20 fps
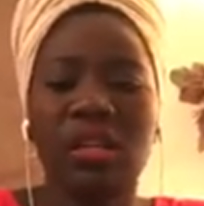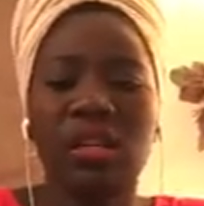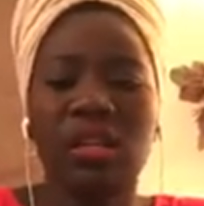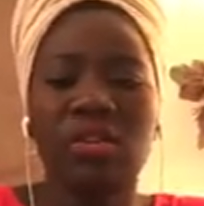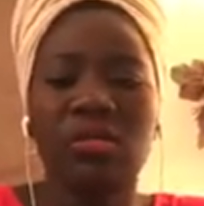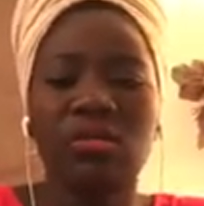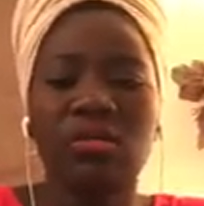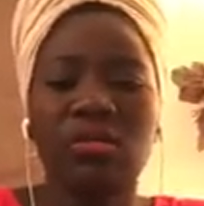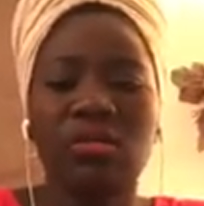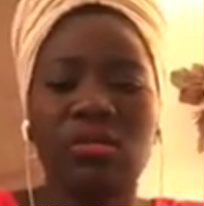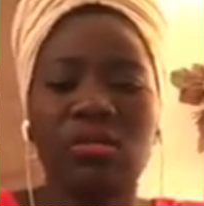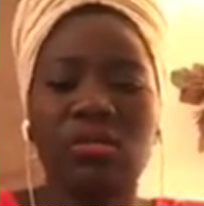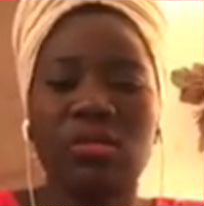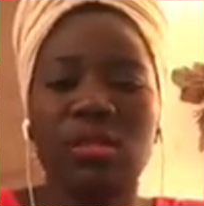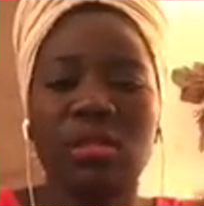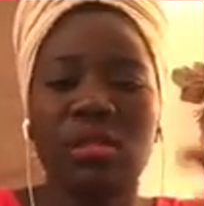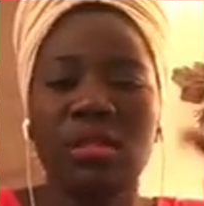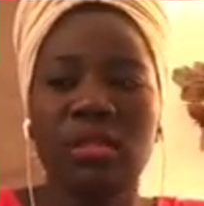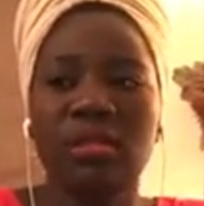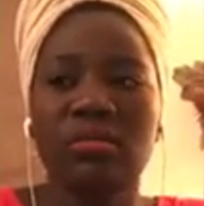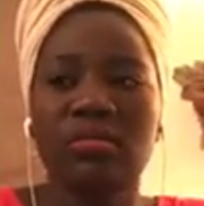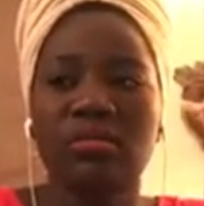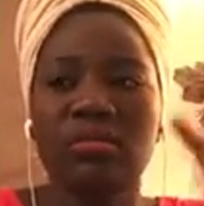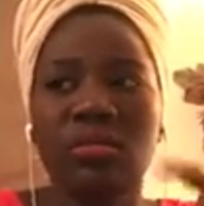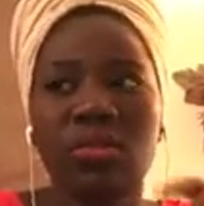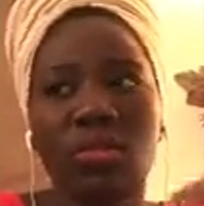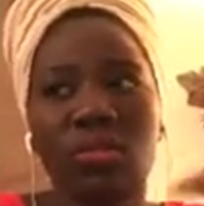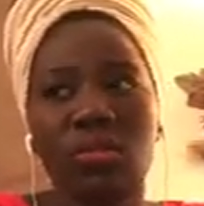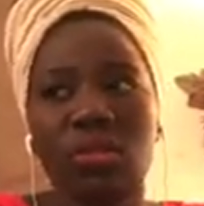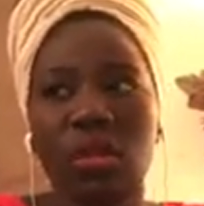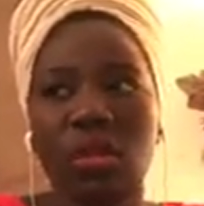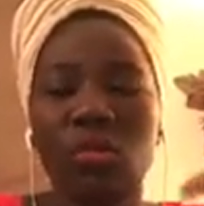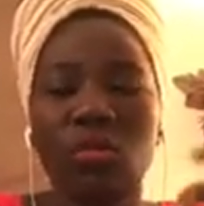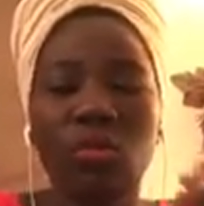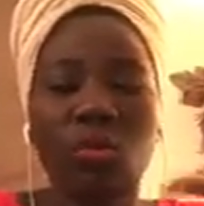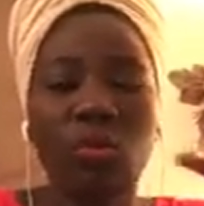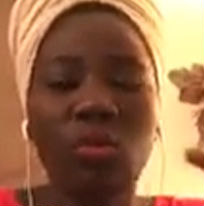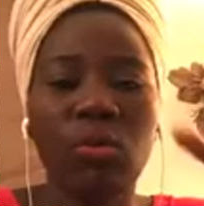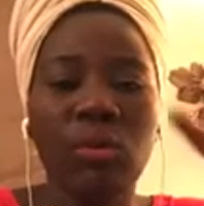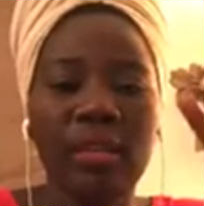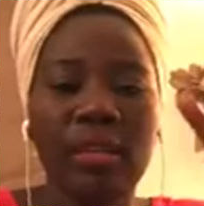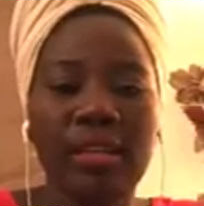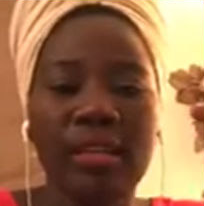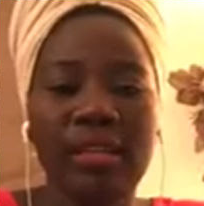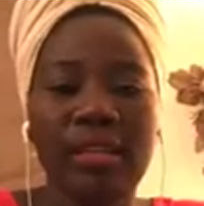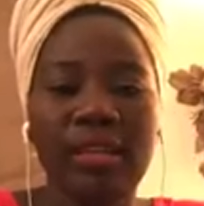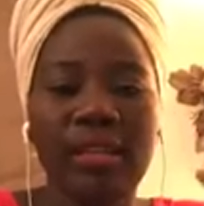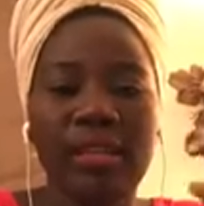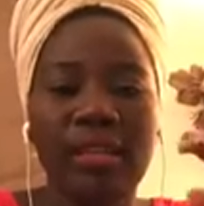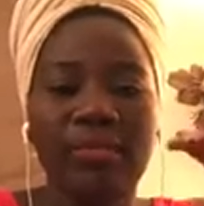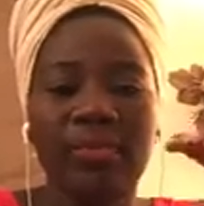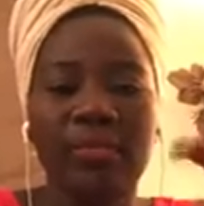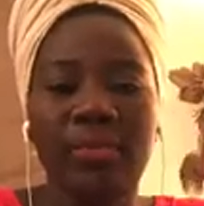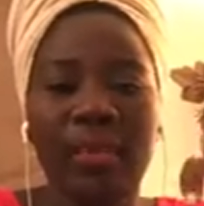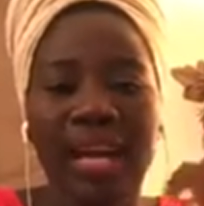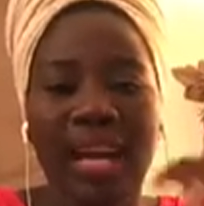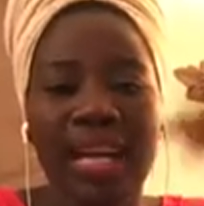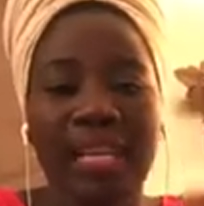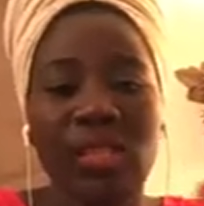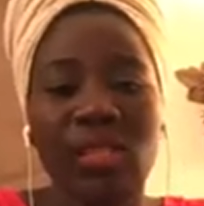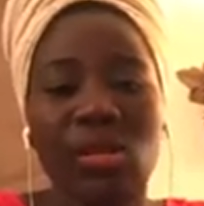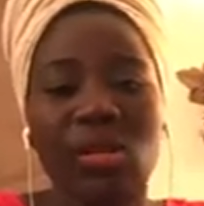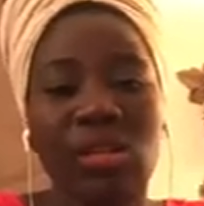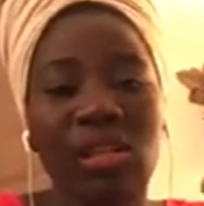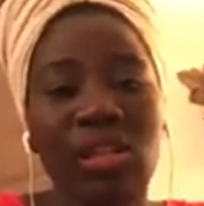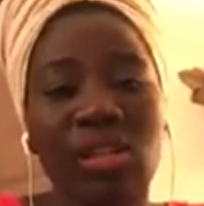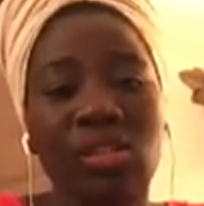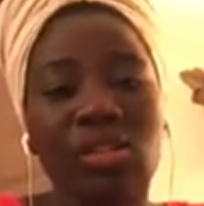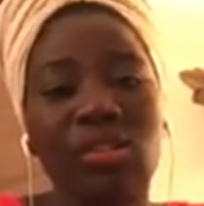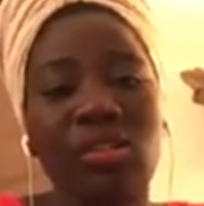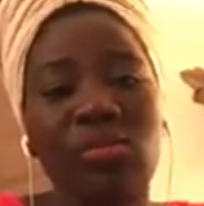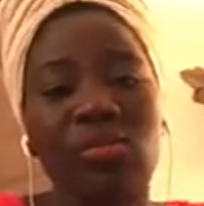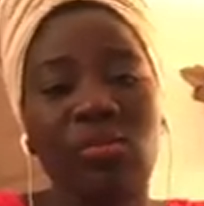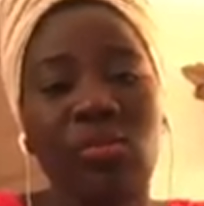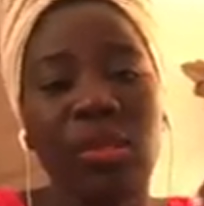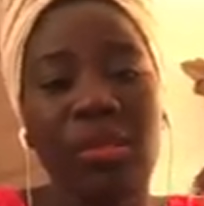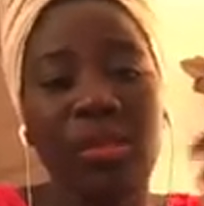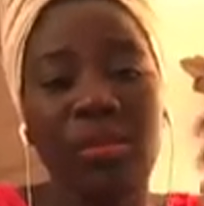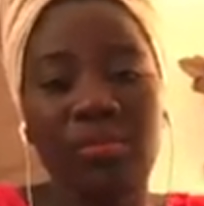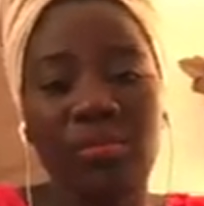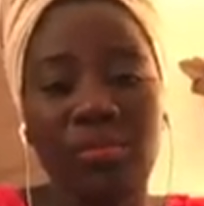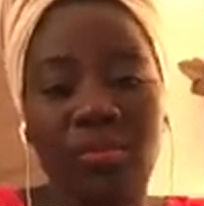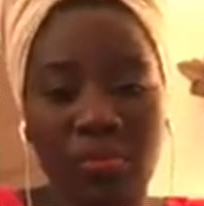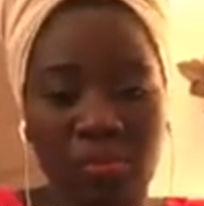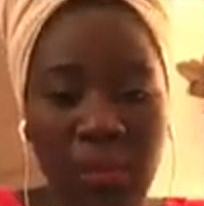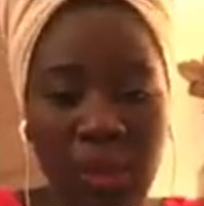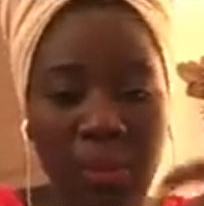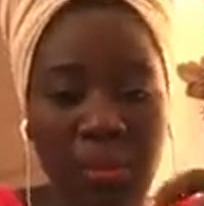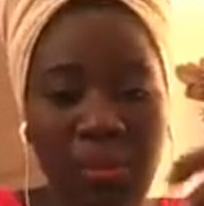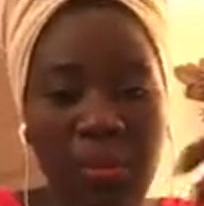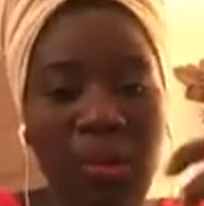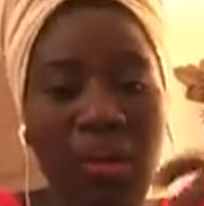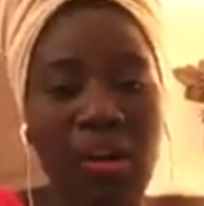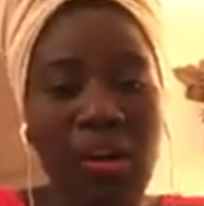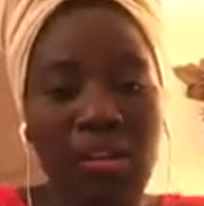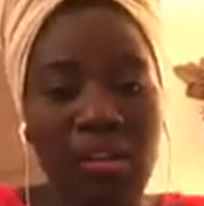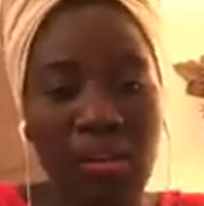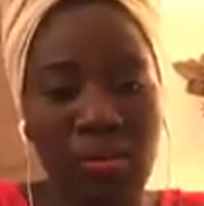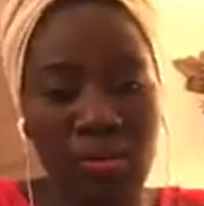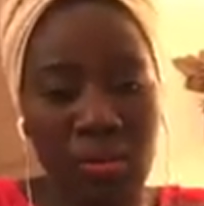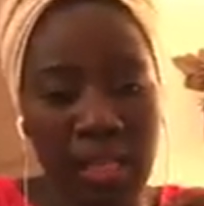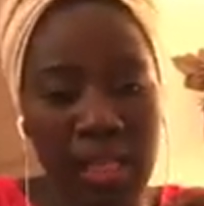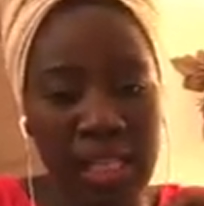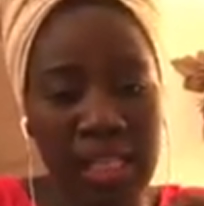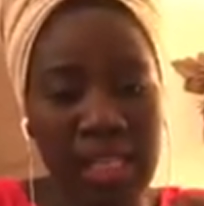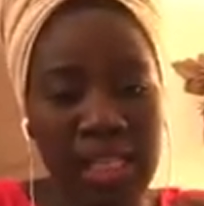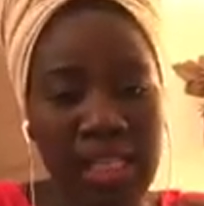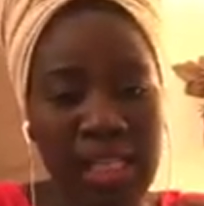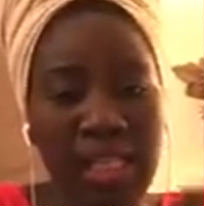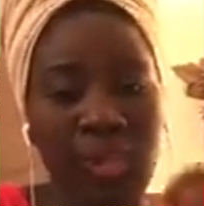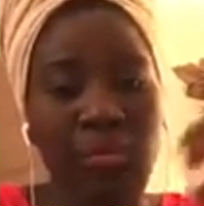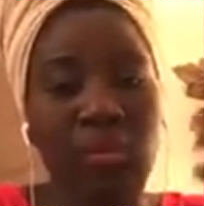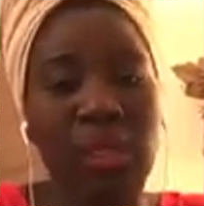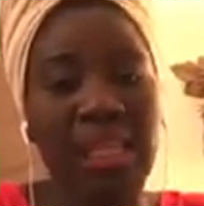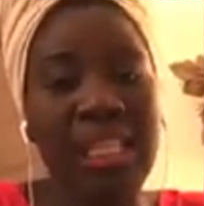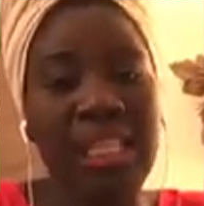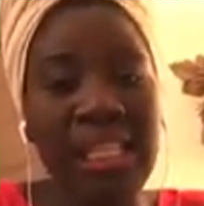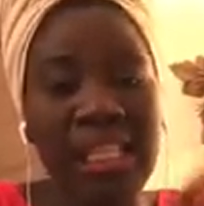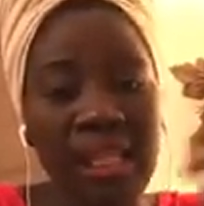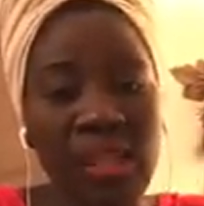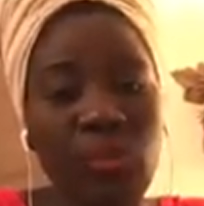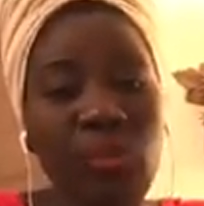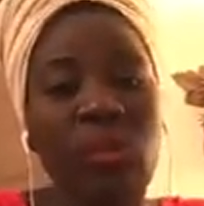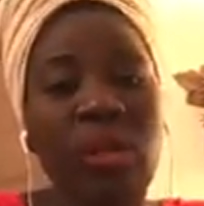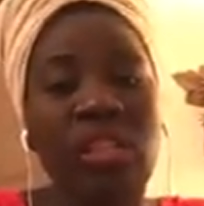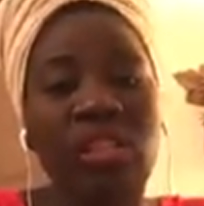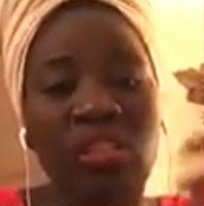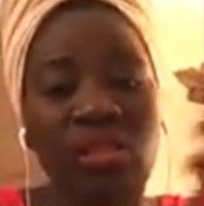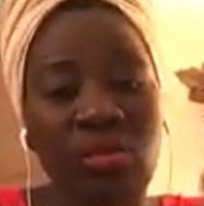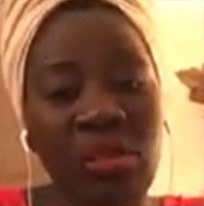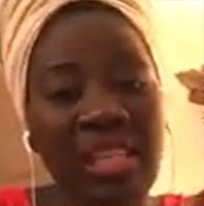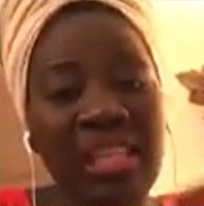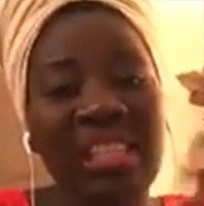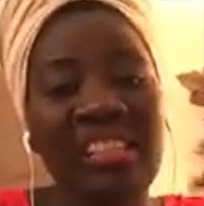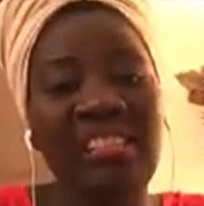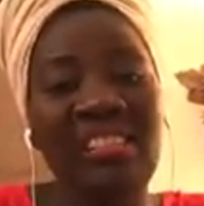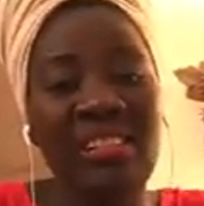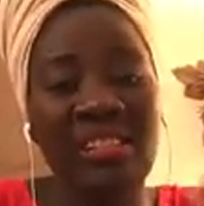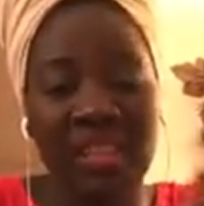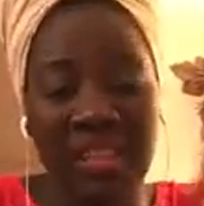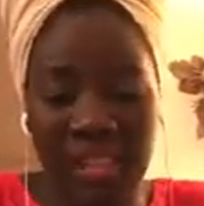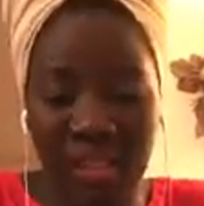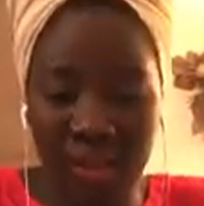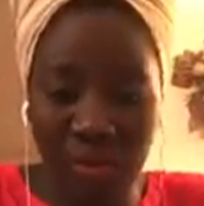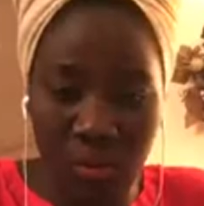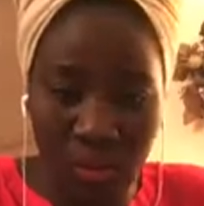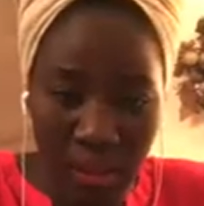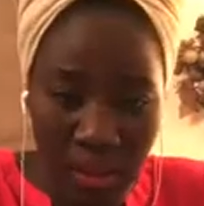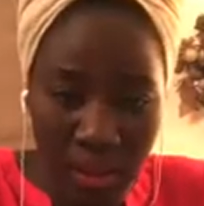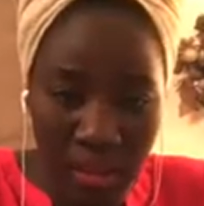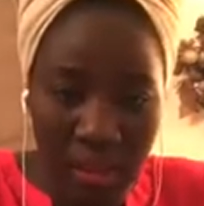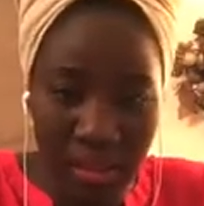So there was a good isolation with people around us that we didn't want to interact with,